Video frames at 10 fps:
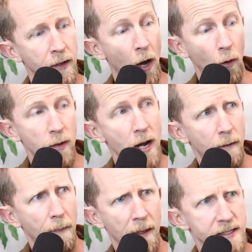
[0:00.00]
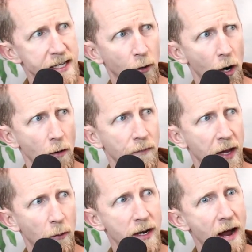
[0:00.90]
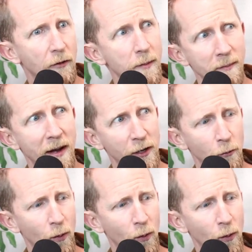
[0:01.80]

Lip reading: No, it's 0. It would never be my new.